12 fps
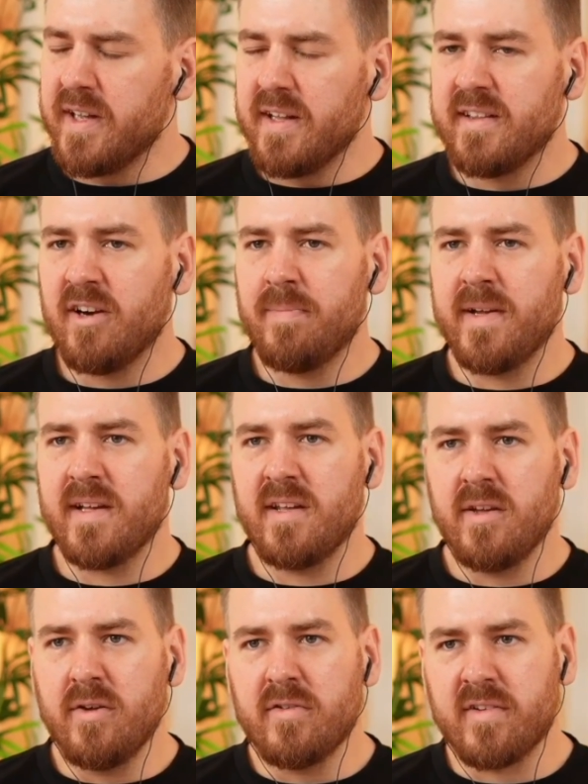there'll be a
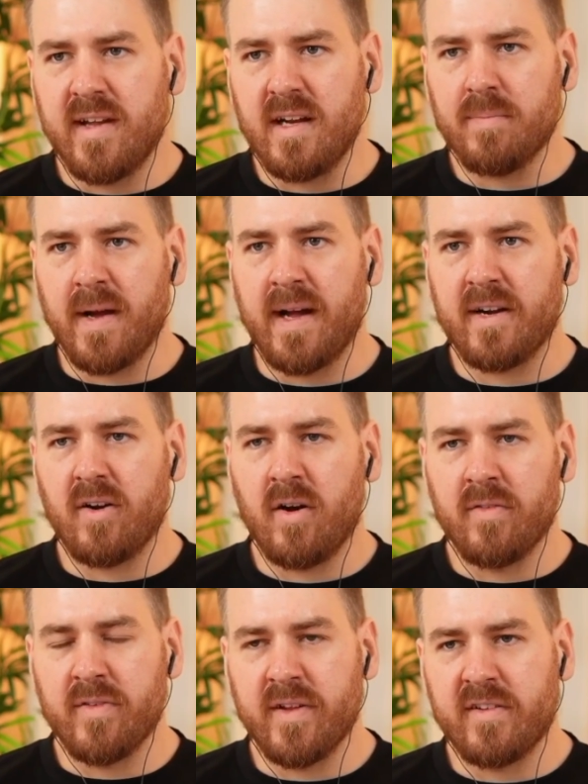huge kickback
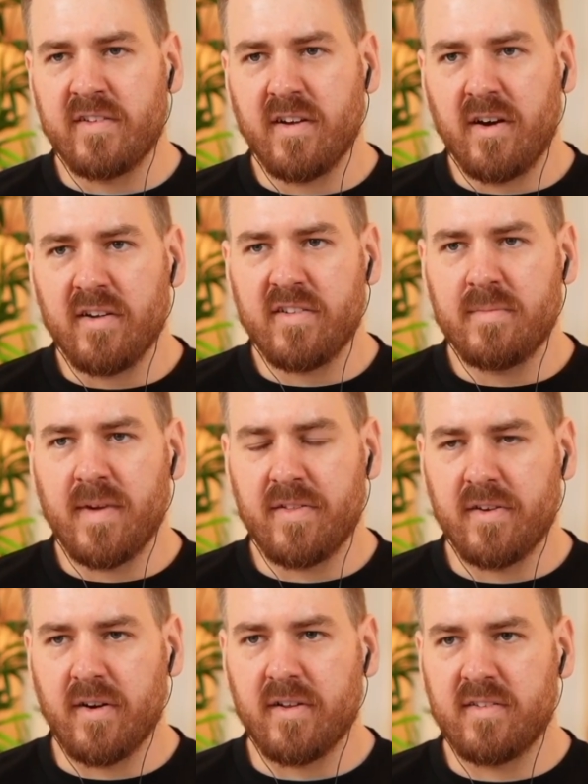on the charging
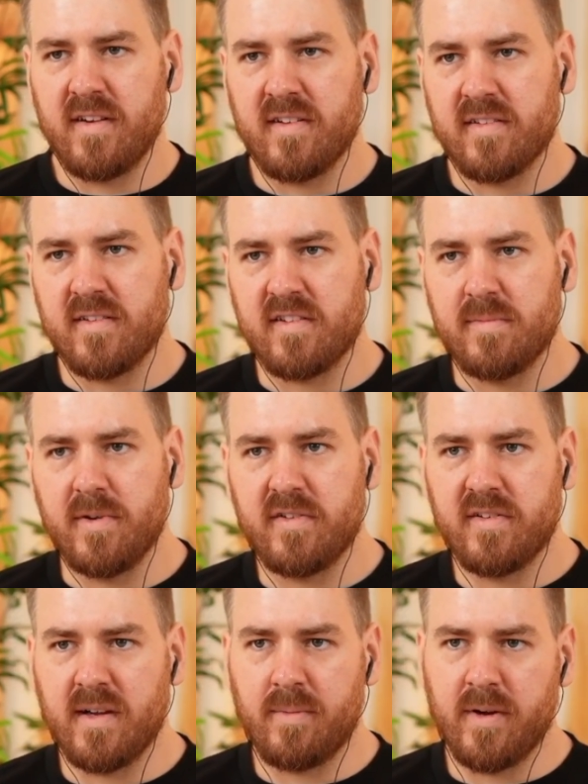methodologies of
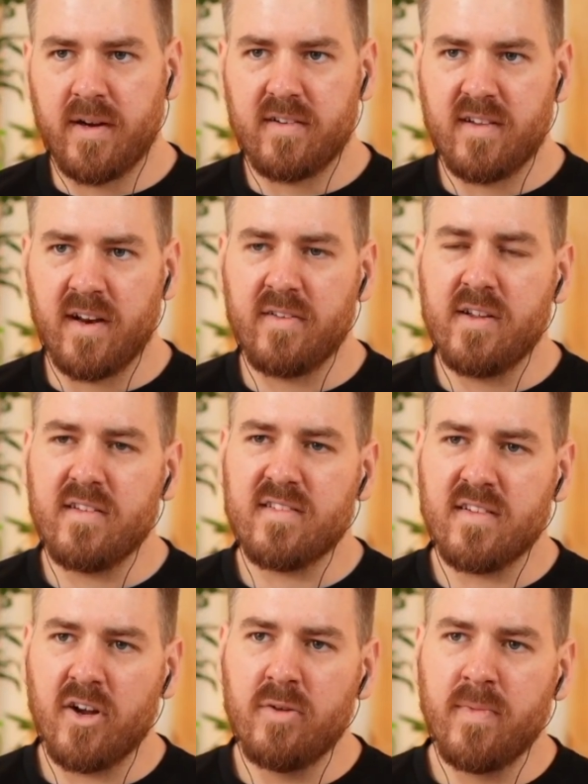distribution networks.
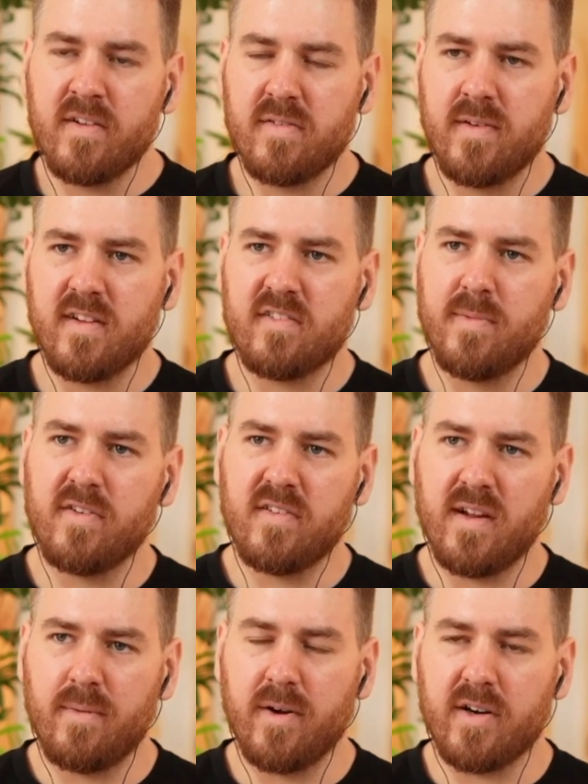So much of a distribution
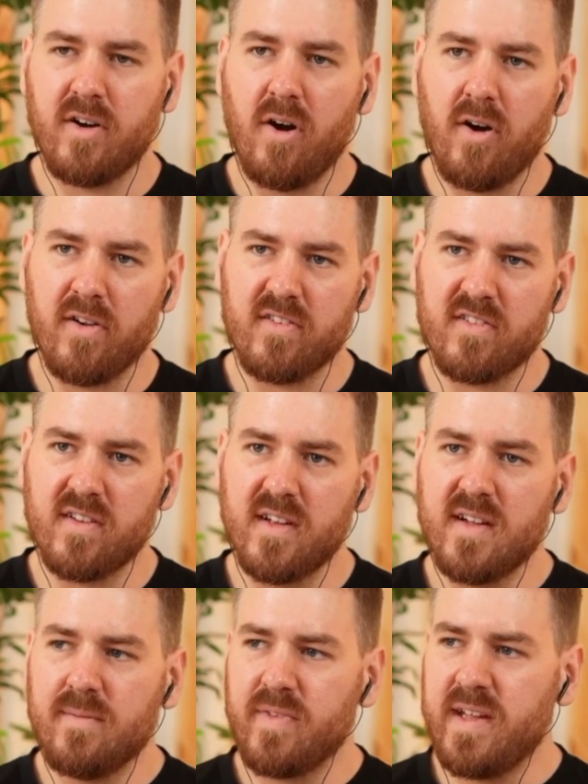network cost
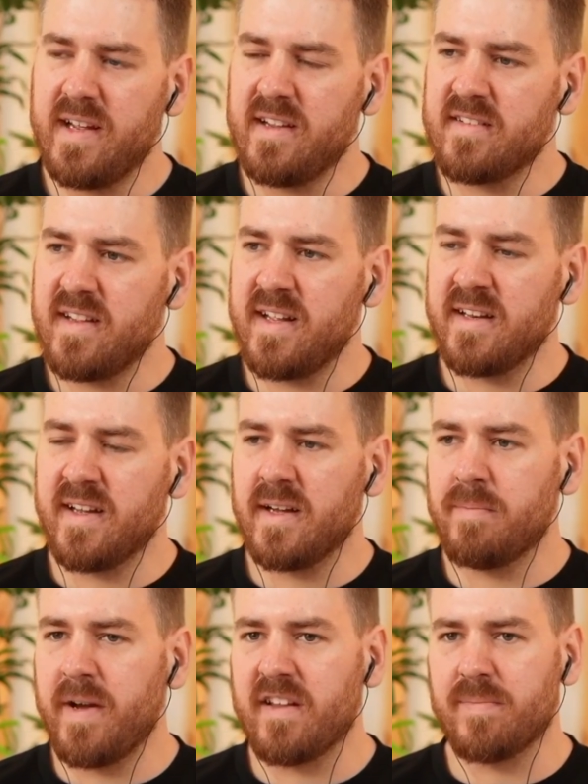is in a
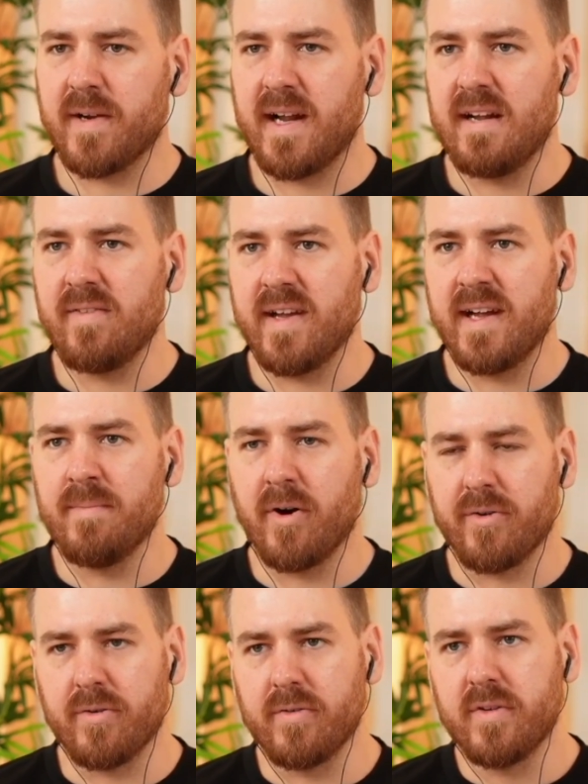pence per kVA
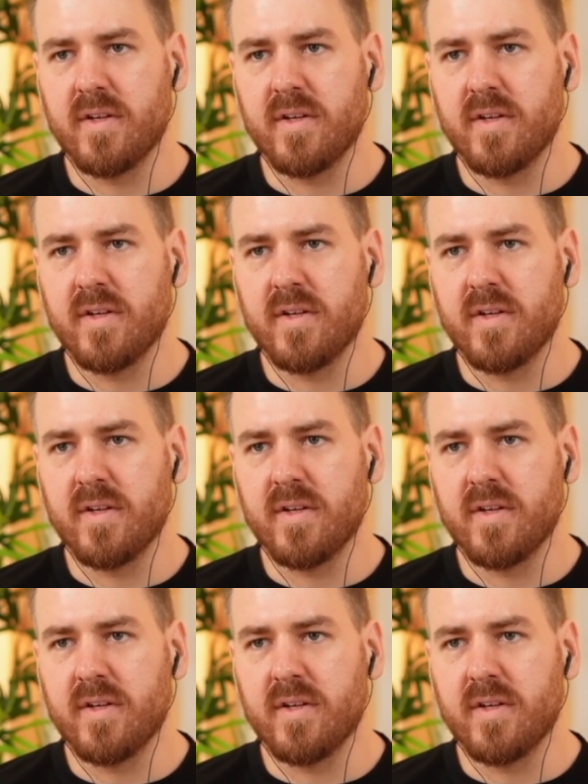model.